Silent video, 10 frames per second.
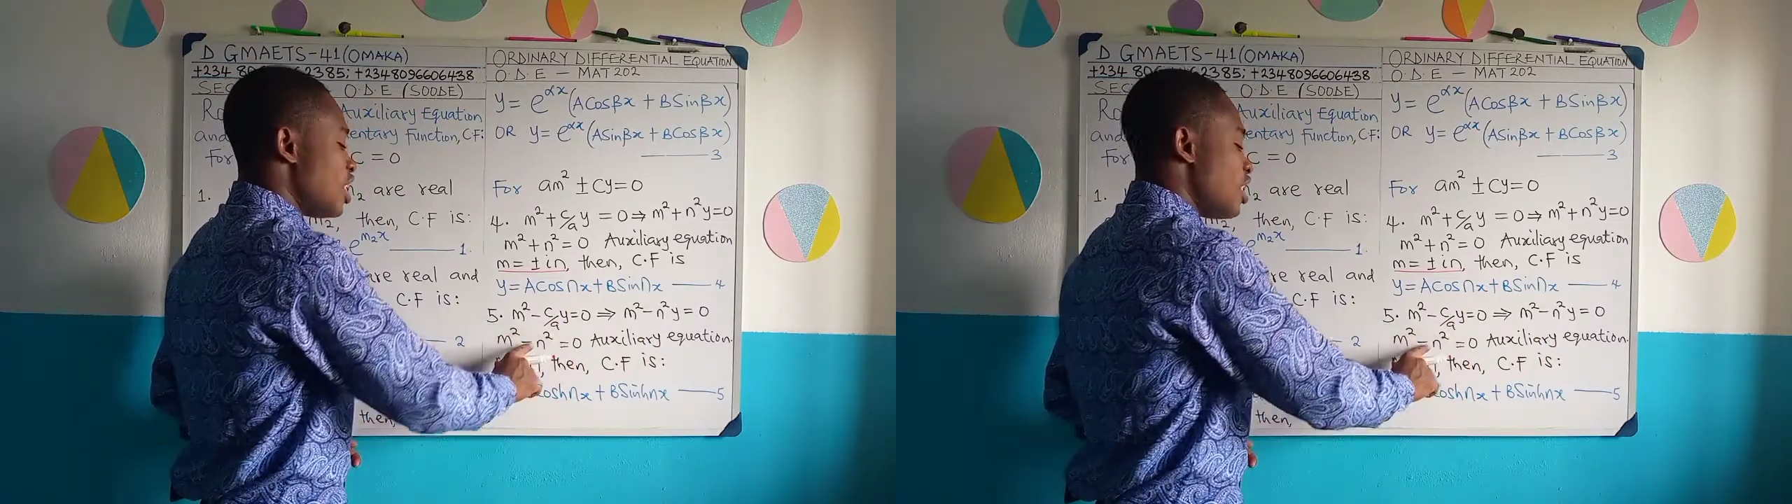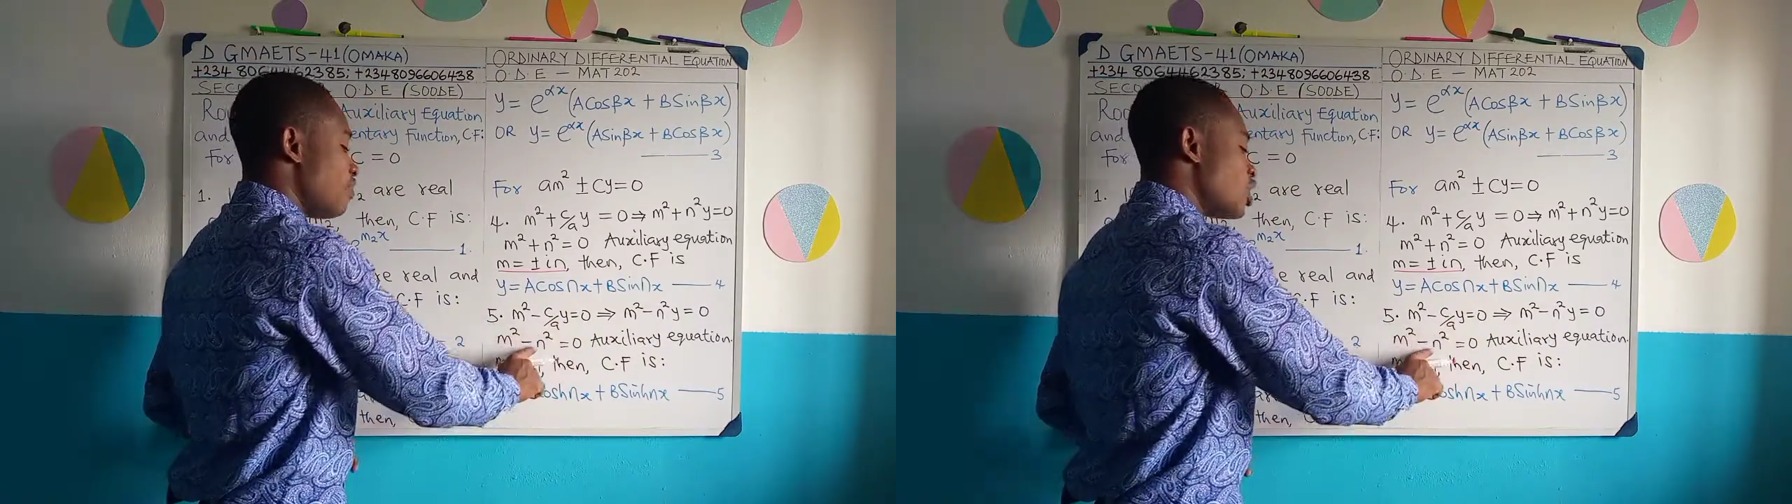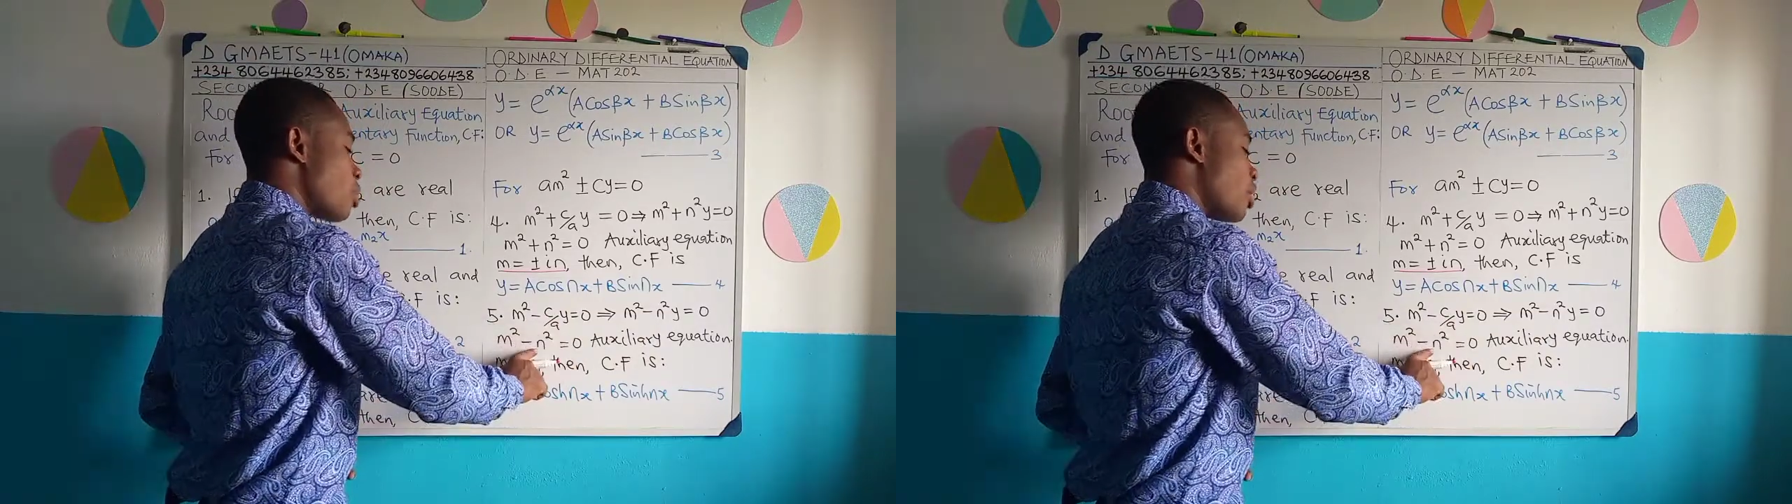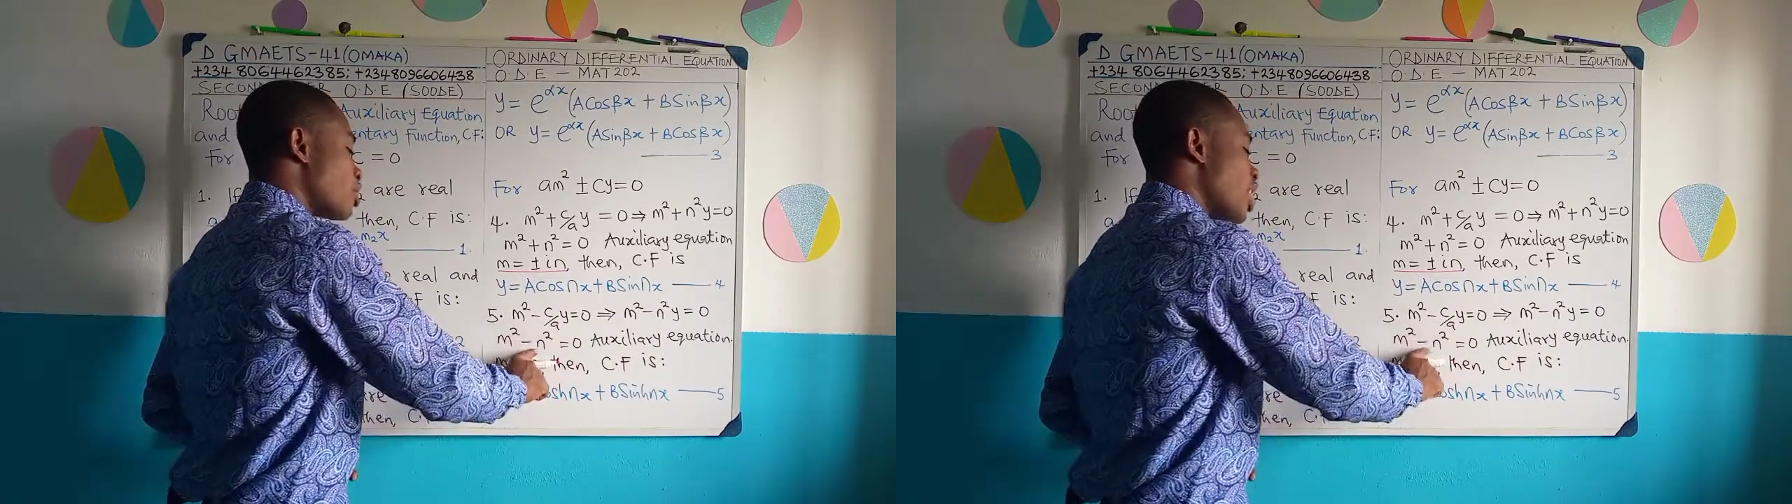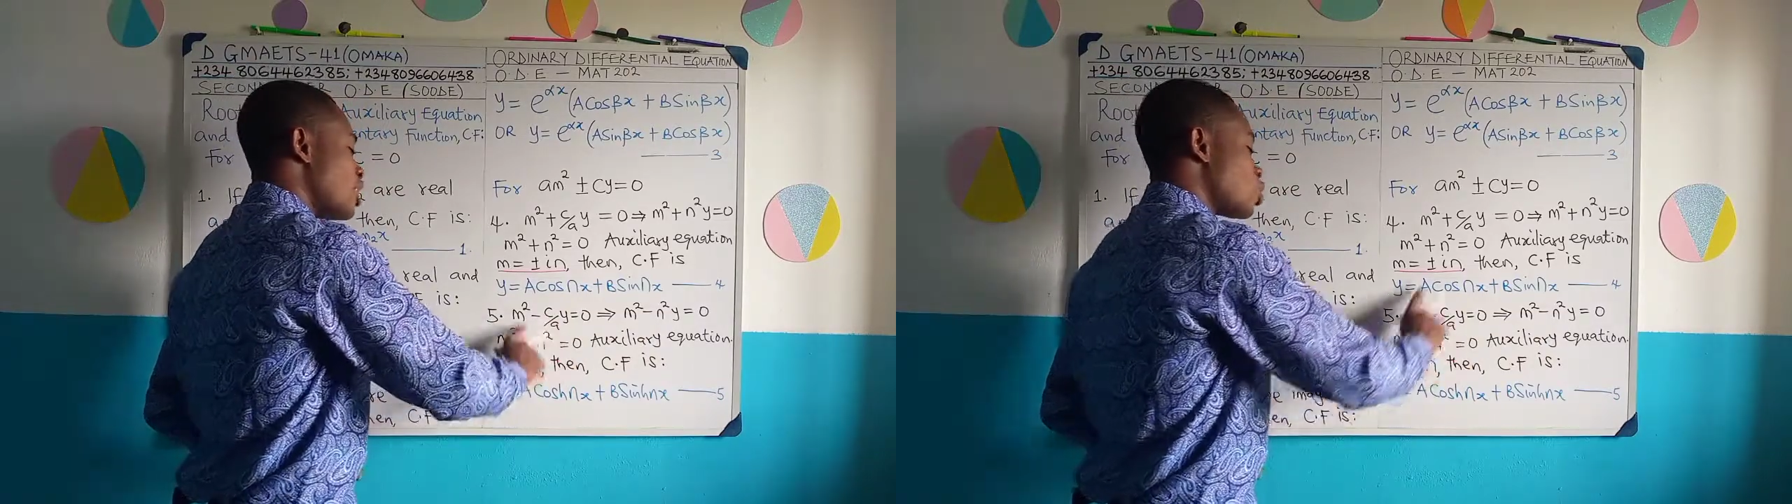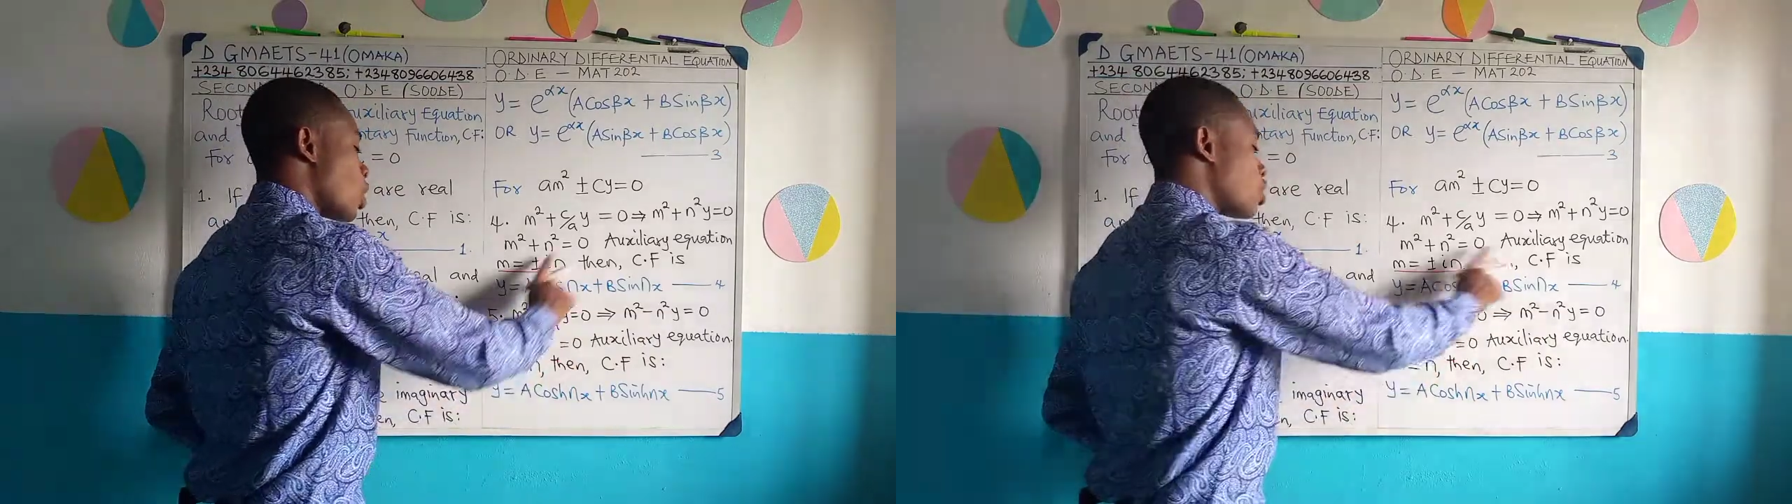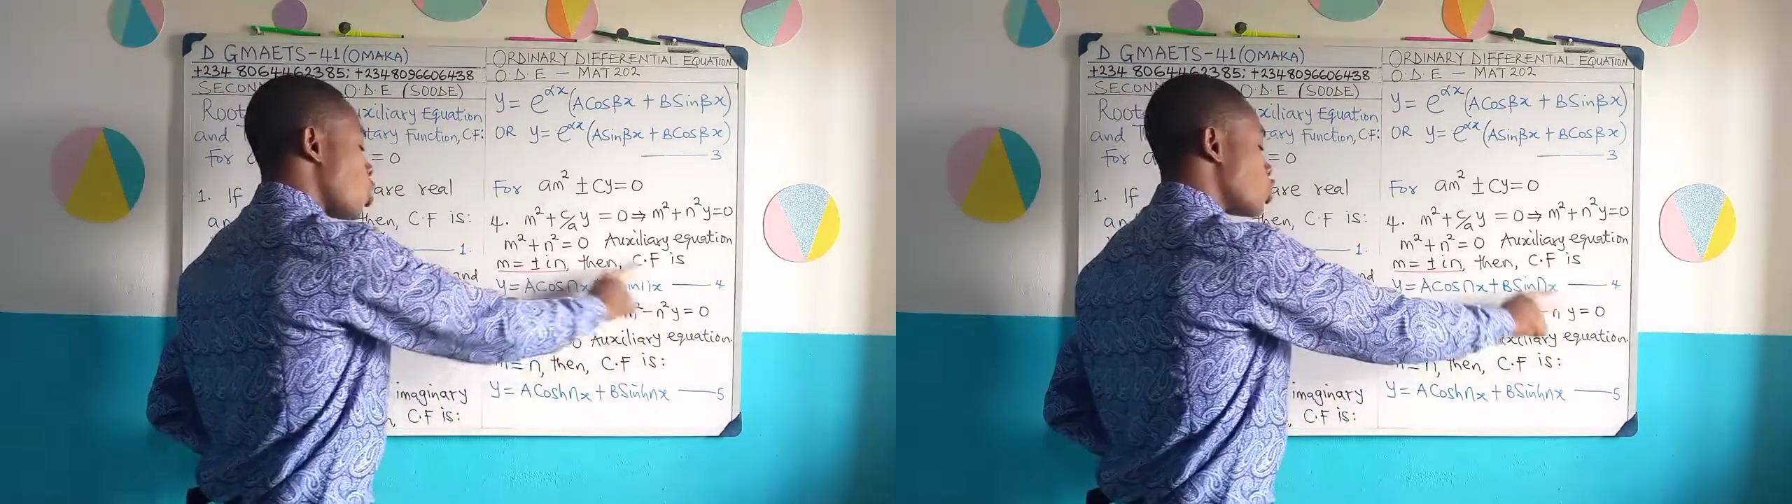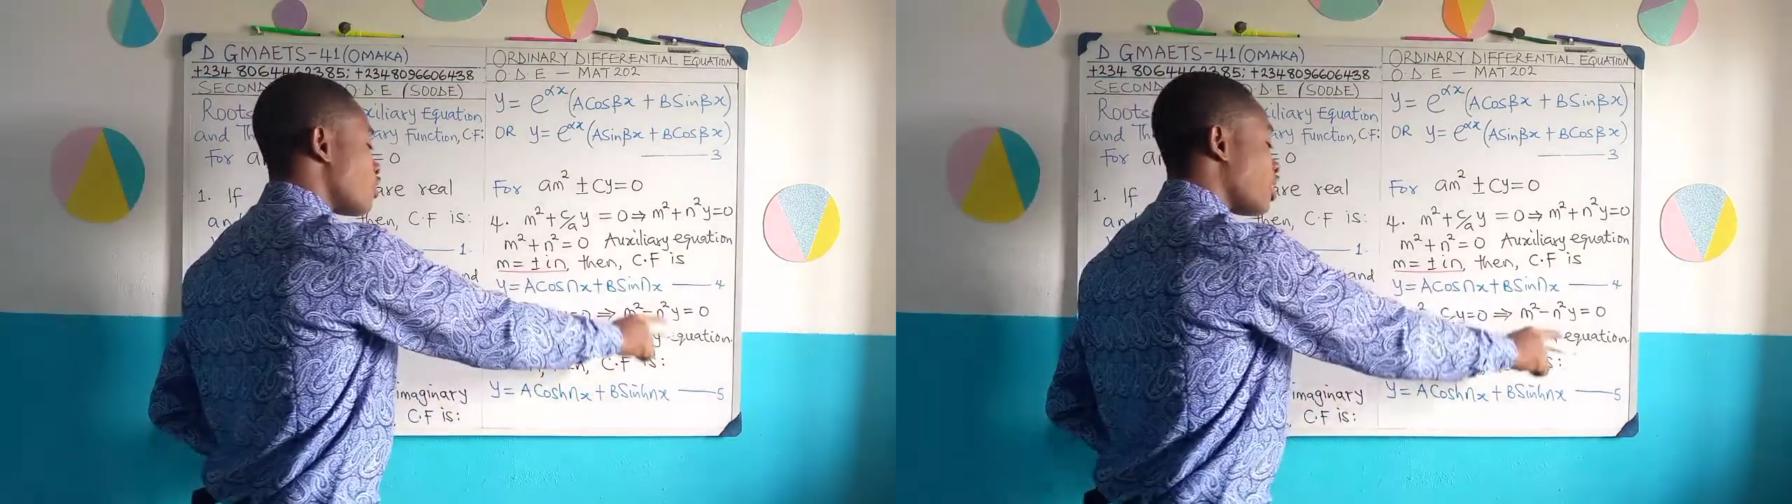If this minus n squared
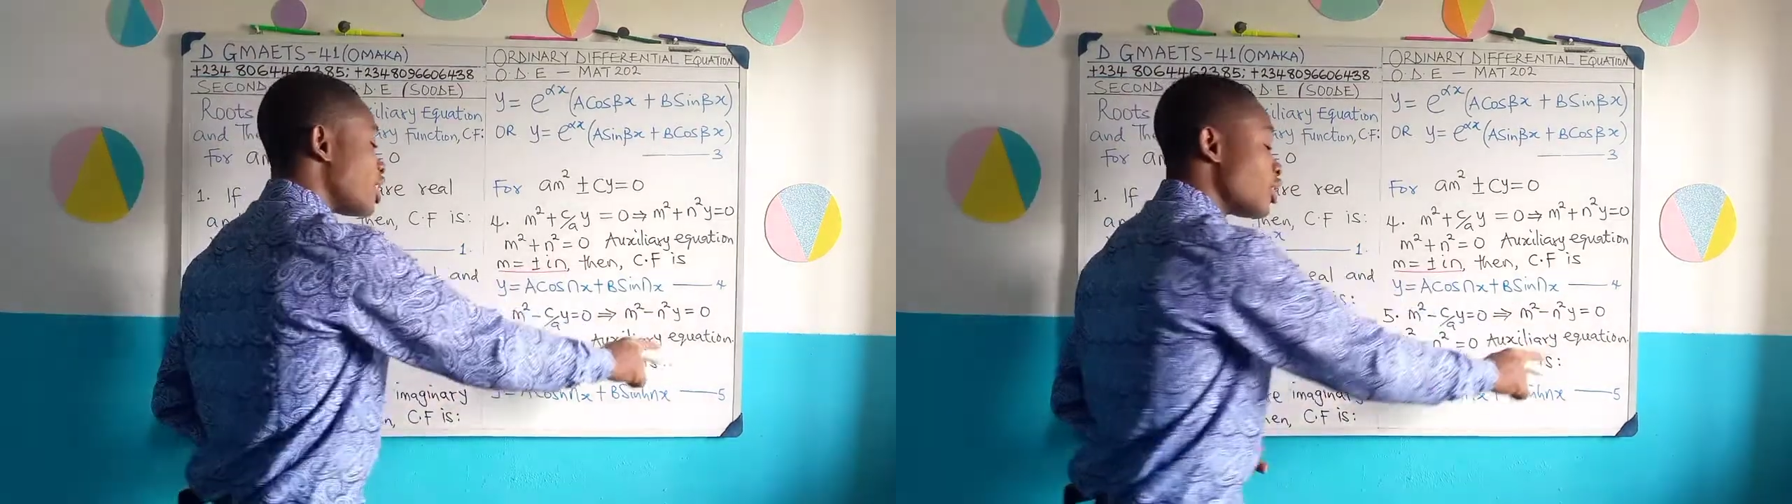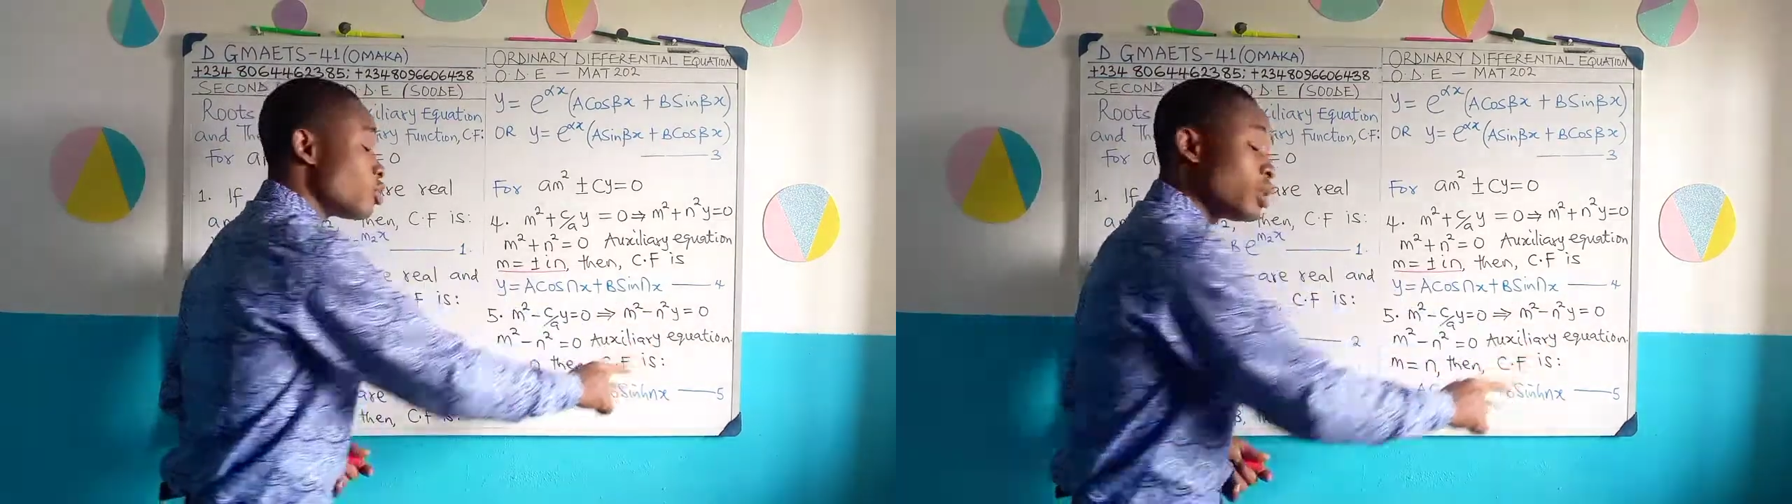goes over there,